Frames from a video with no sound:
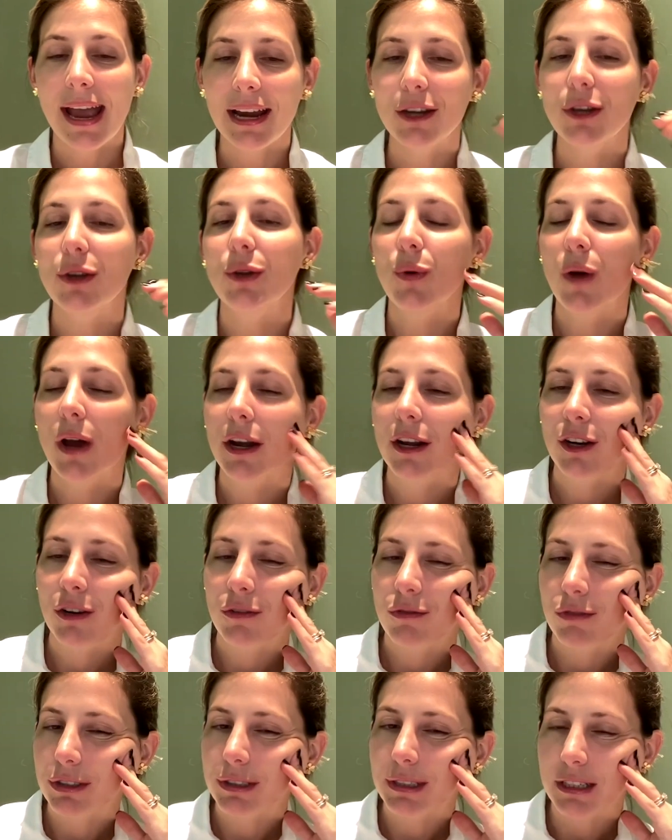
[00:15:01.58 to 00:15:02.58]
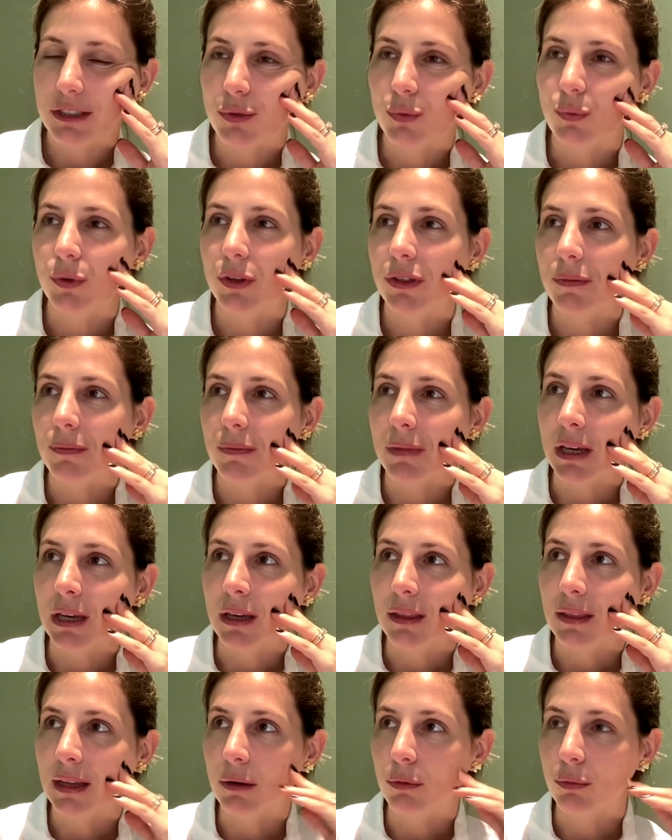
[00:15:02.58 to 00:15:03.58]
And you had a conversation with
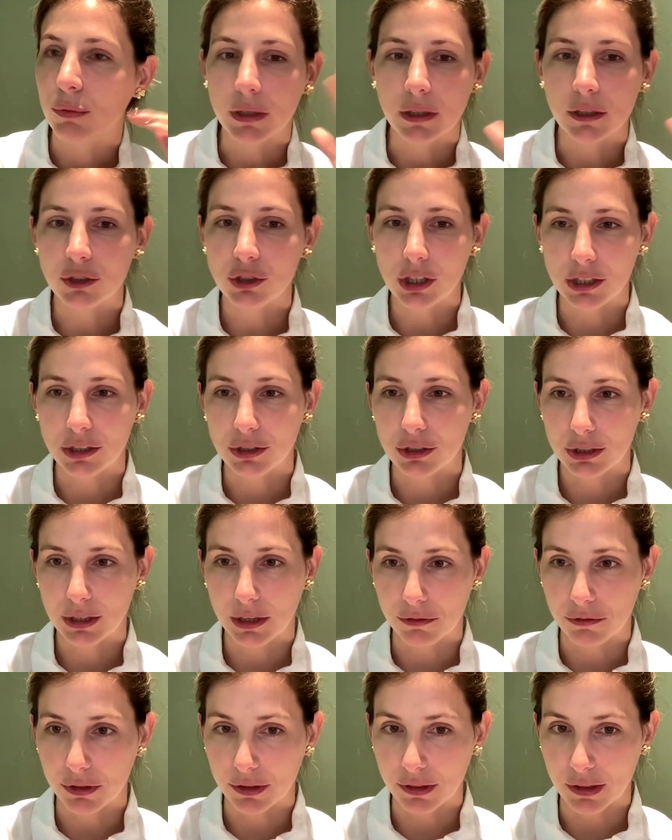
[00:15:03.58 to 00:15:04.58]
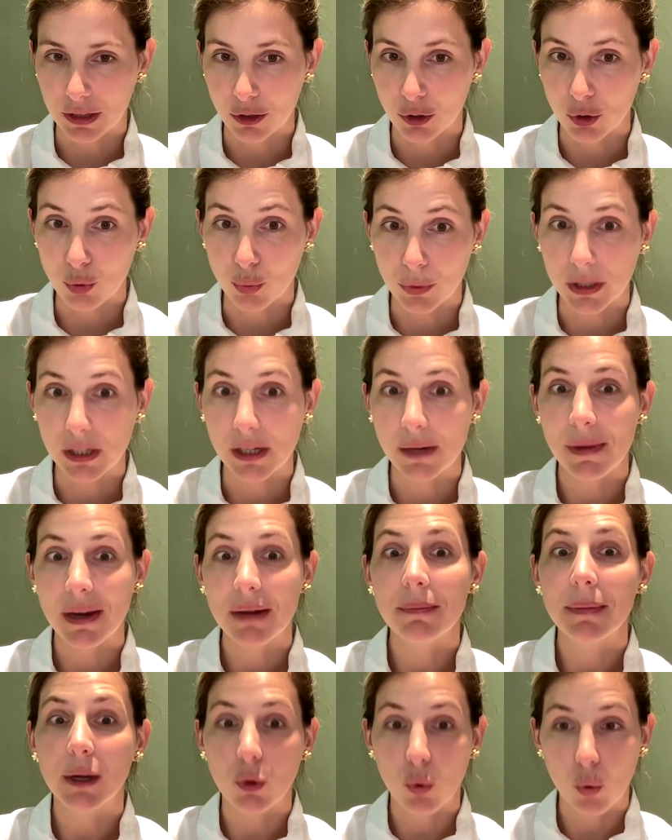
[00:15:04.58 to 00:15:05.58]
me that really changed everything. You really
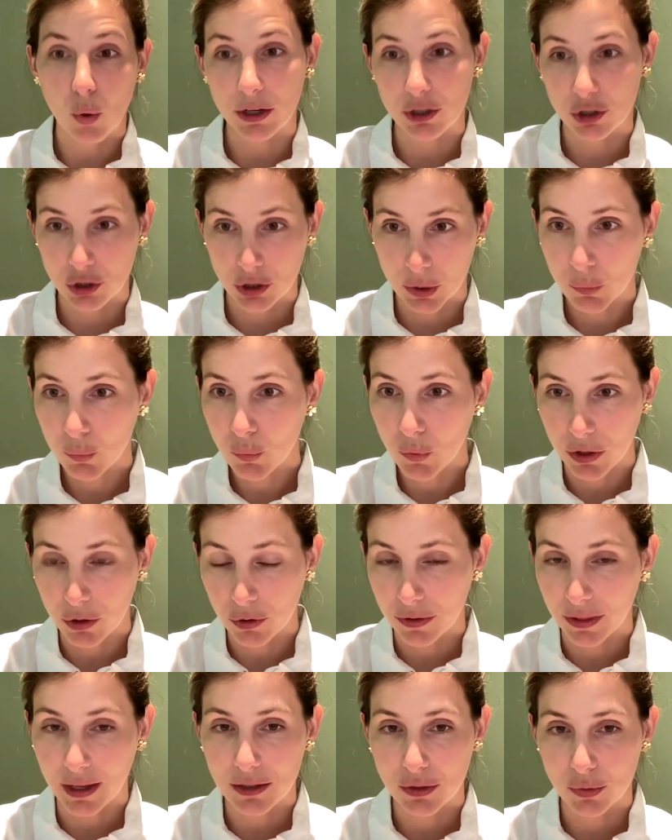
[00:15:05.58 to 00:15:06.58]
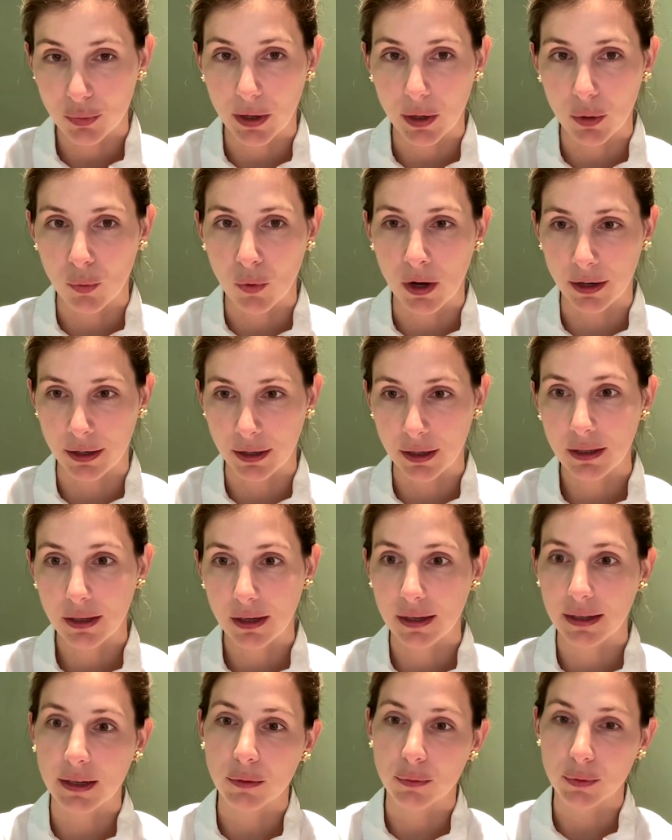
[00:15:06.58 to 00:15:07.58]
made me question whether that's what I
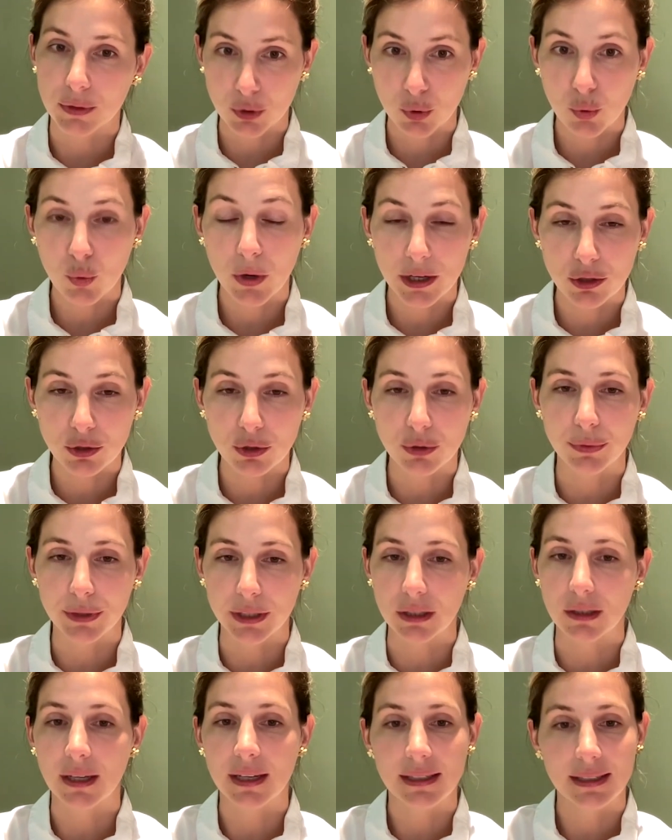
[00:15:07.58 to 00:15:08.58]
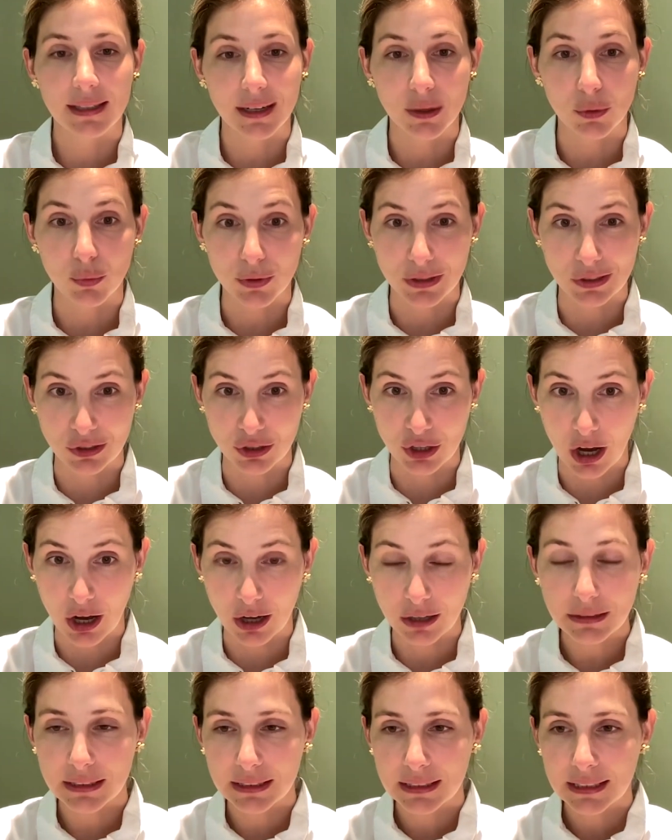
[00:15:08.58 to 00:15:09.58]
wanted. And I was quick to realize that it was
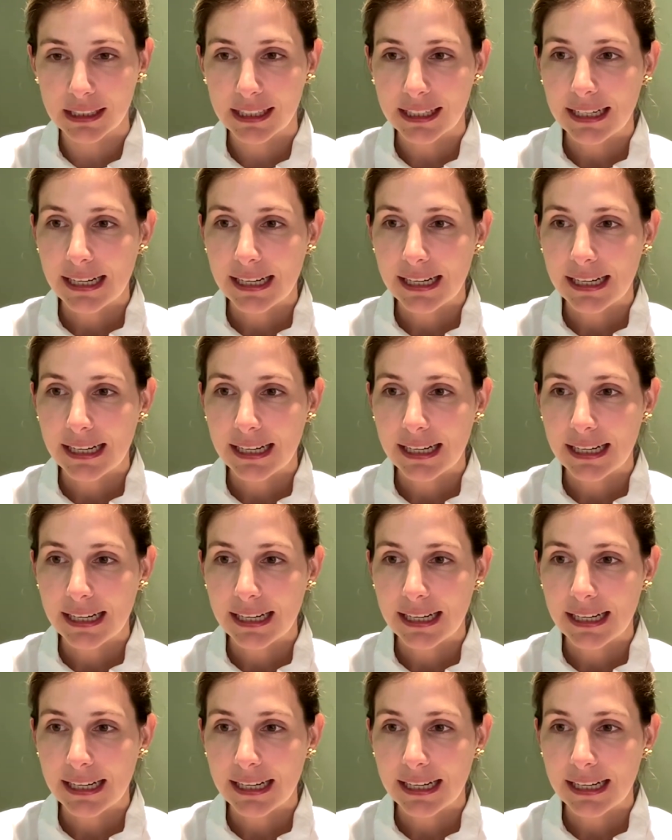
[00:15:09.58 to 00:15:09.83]
not.